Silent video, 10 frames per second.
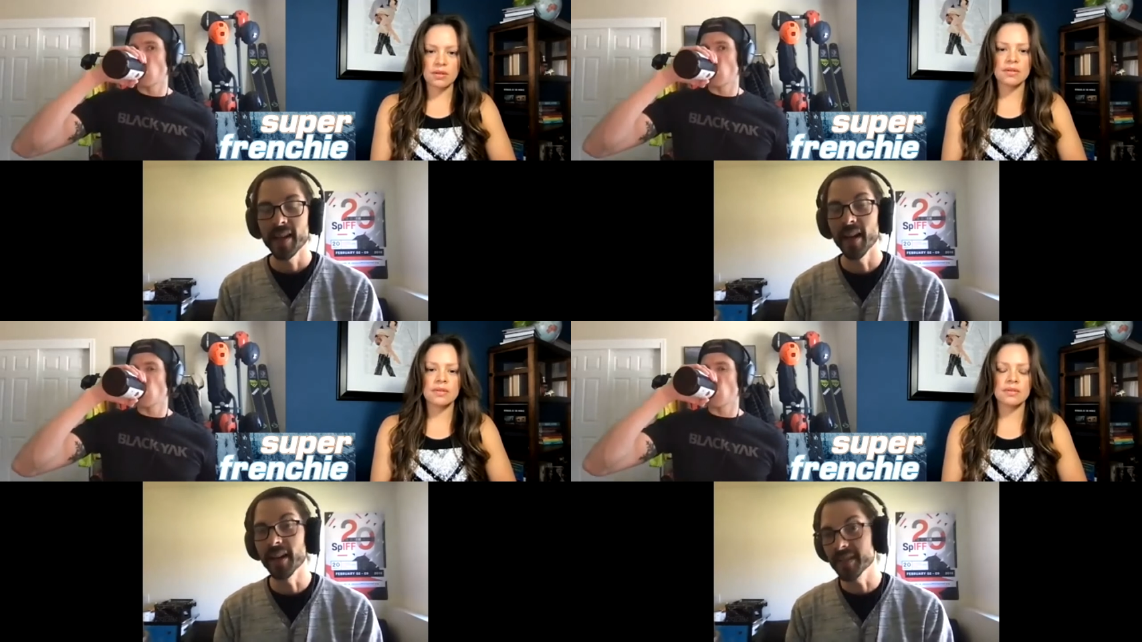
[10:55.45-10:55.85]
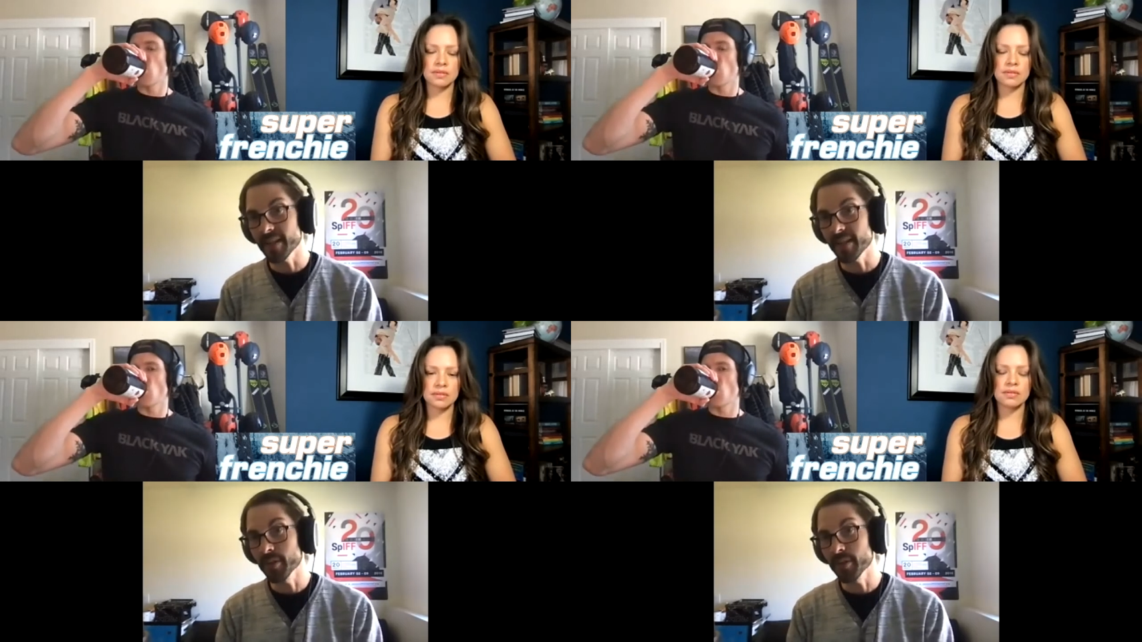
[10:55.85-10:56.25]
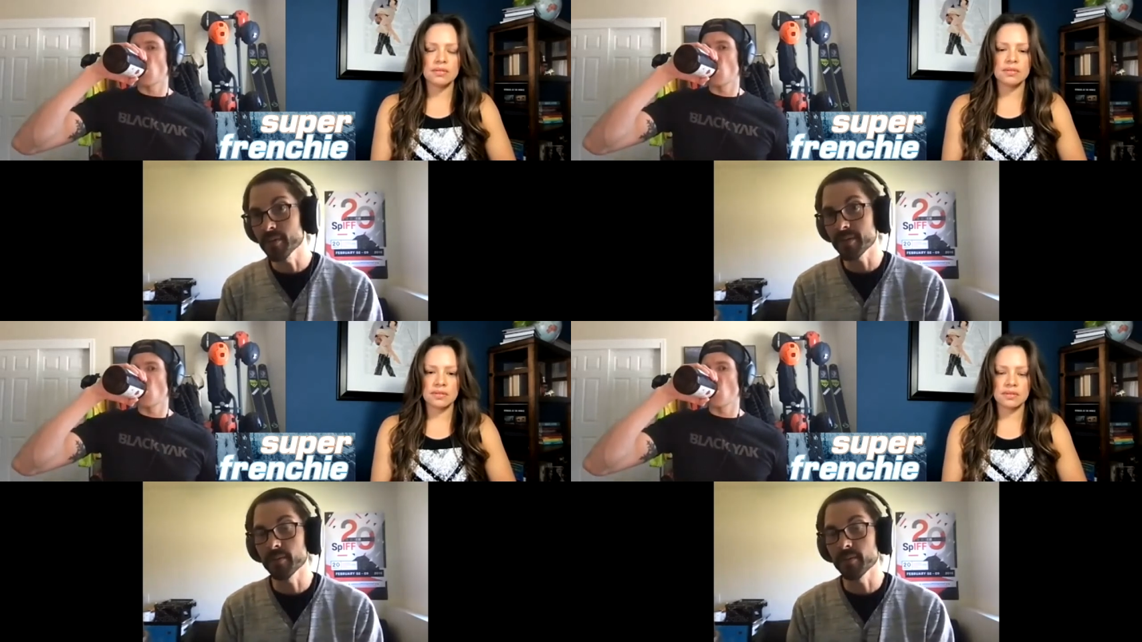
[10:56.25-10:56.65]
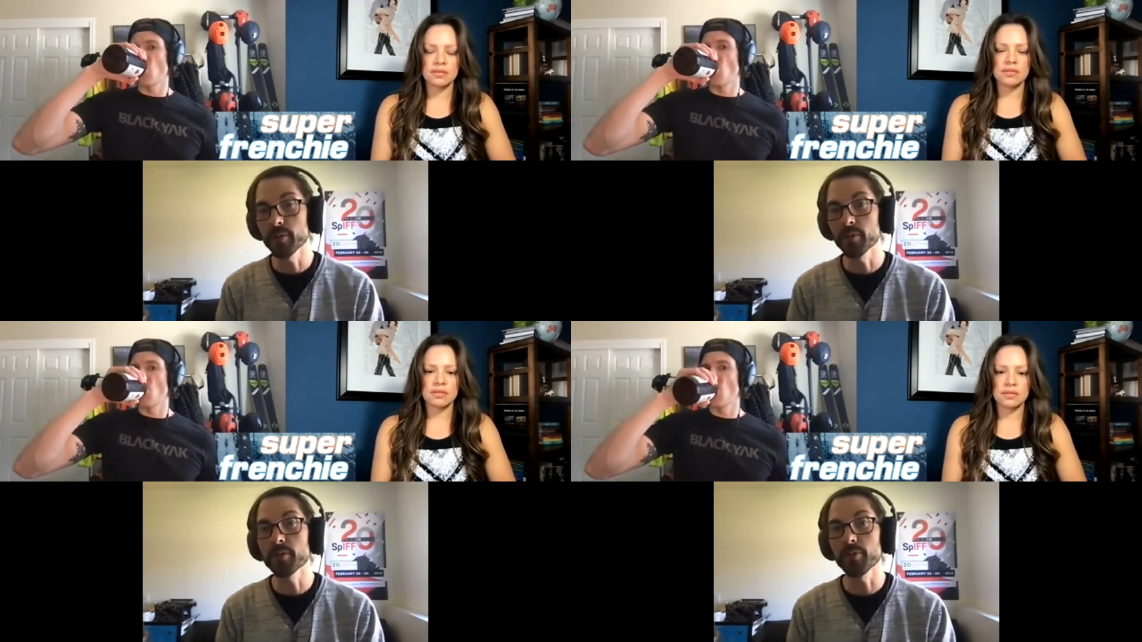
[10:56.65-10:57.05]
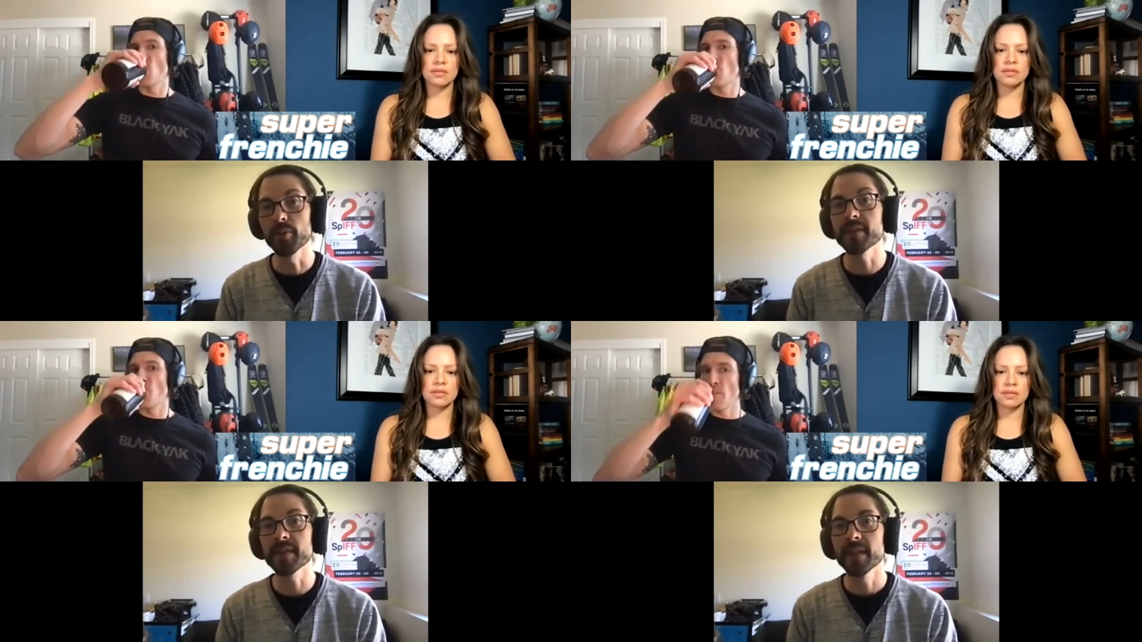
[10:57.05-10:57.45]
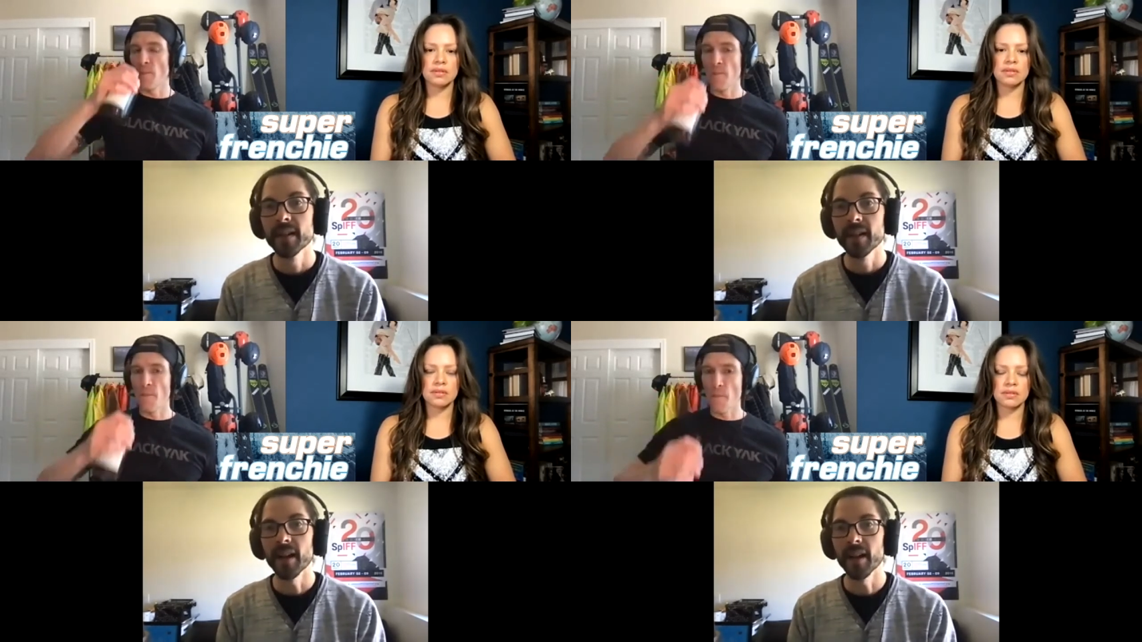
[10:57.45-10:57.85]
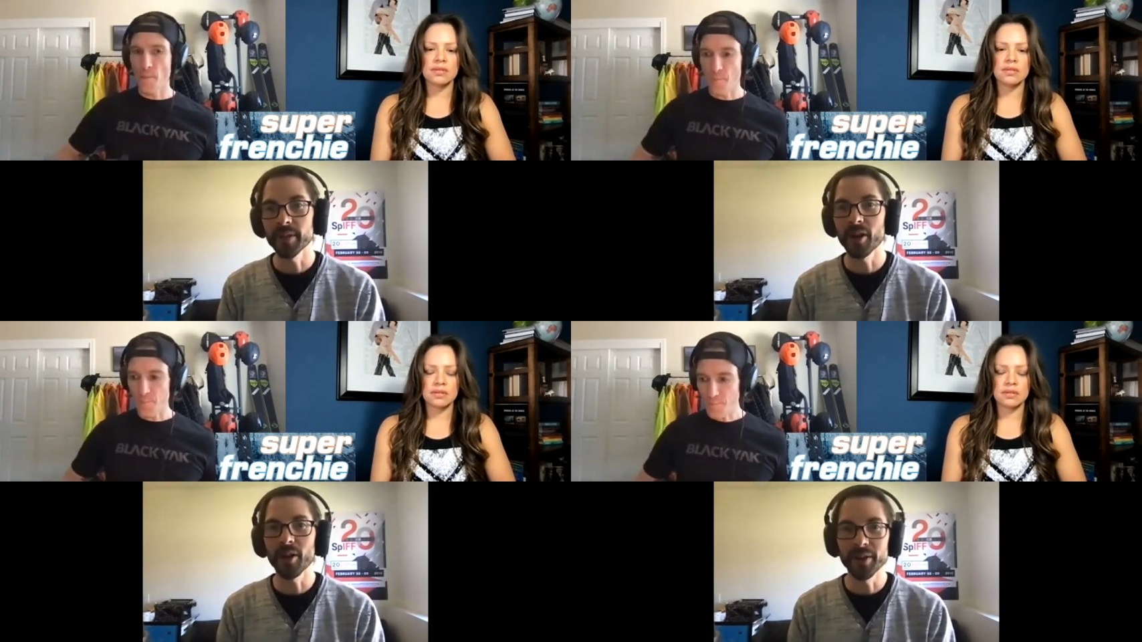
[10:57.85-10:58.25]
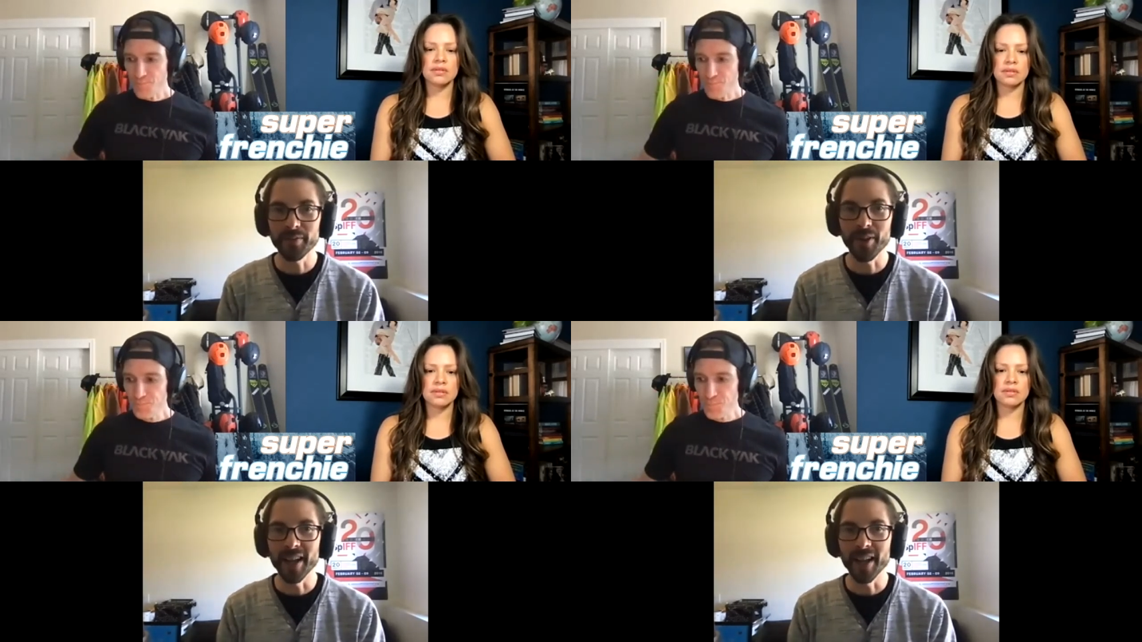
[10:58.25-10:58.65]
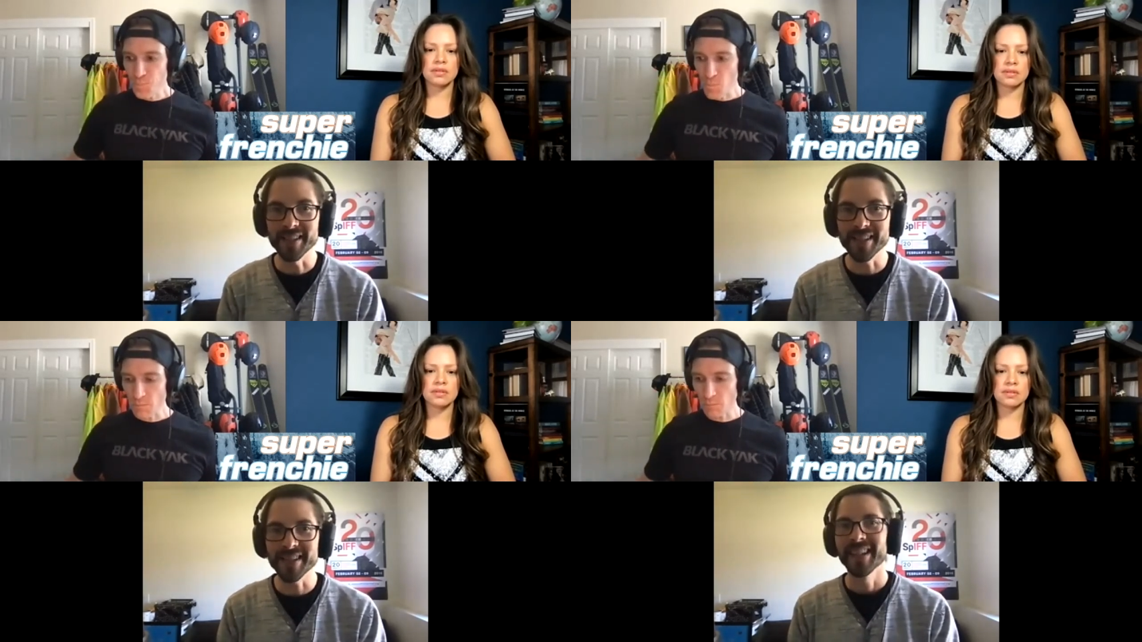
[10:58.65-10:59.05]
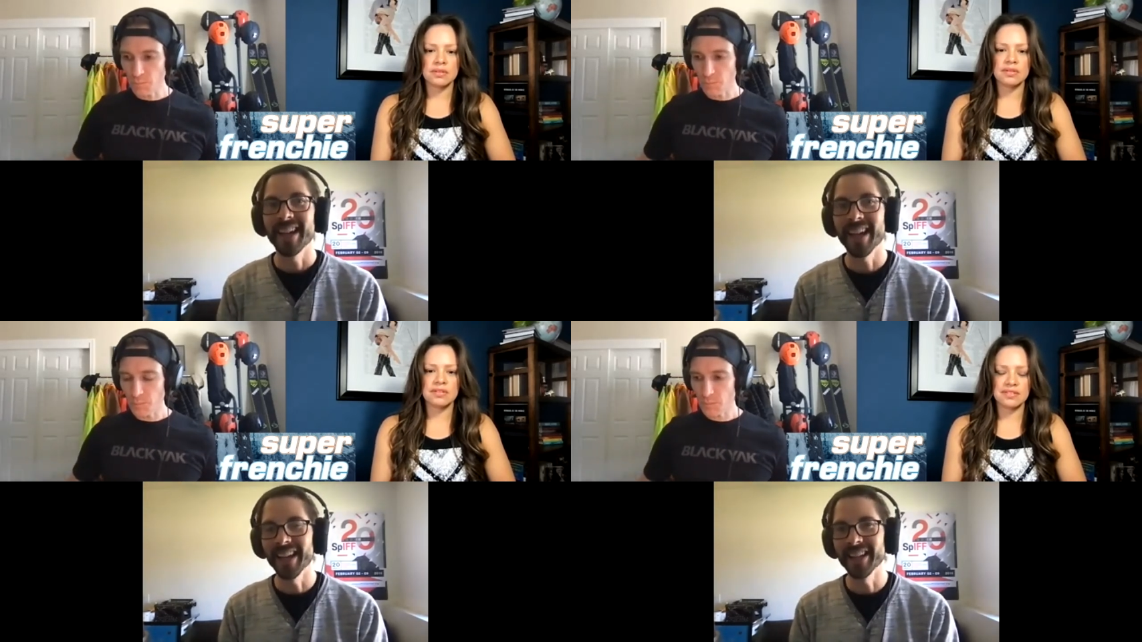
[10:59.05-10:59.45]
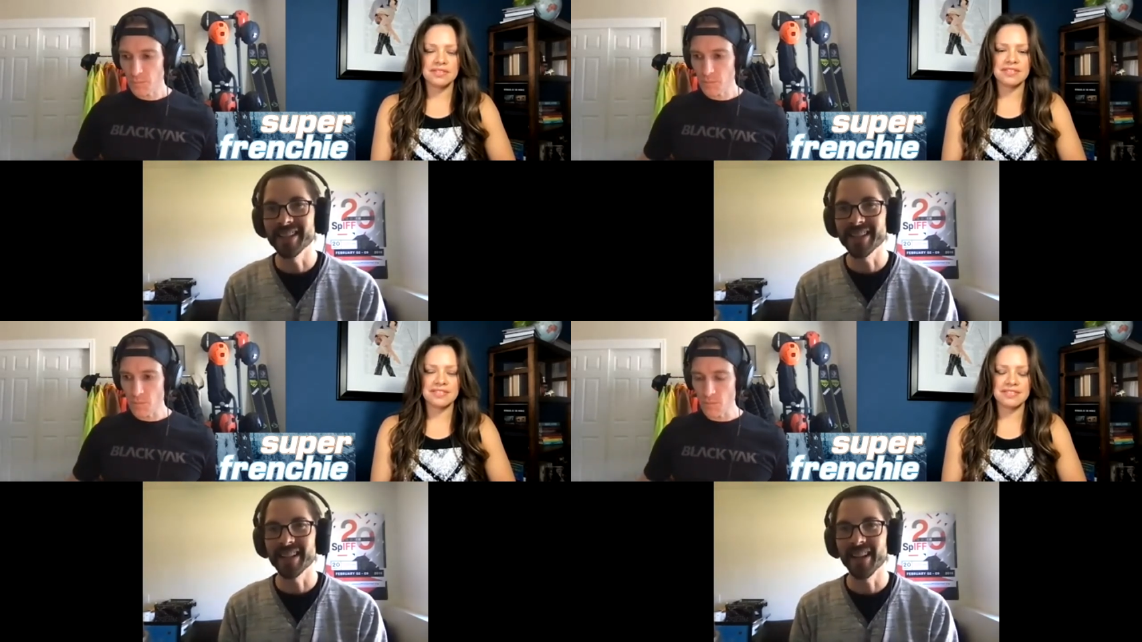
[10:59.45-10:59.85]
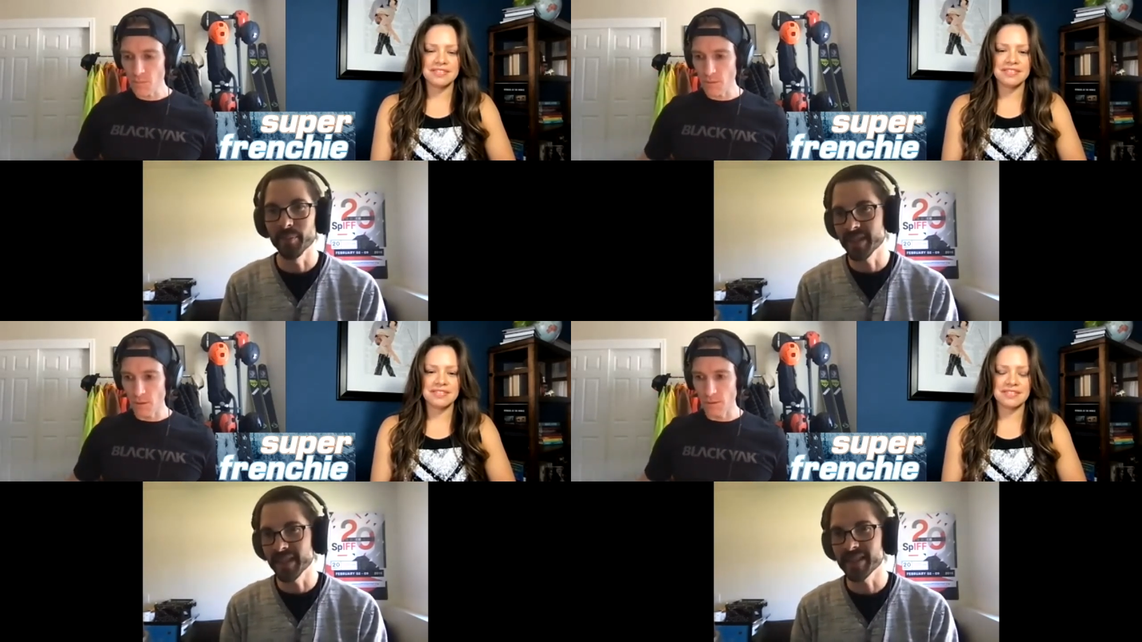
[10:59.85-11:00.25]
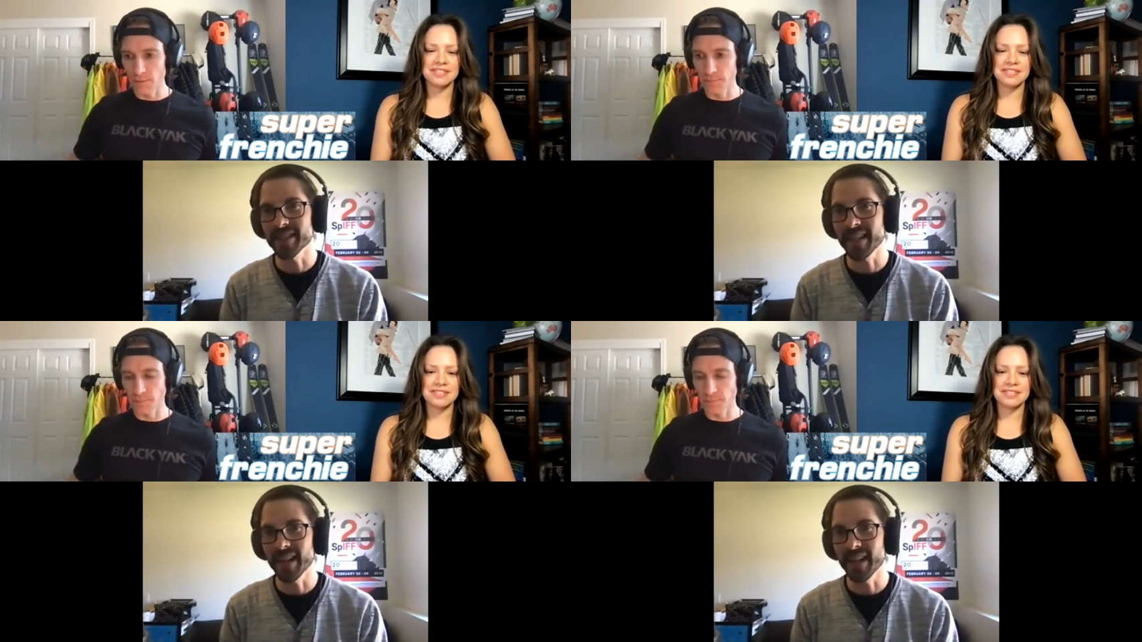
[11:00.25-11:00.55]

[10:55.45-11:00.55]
Speaker 1: Uh, instead, we used local crews um, and called in friends and uh, Matthias's cameras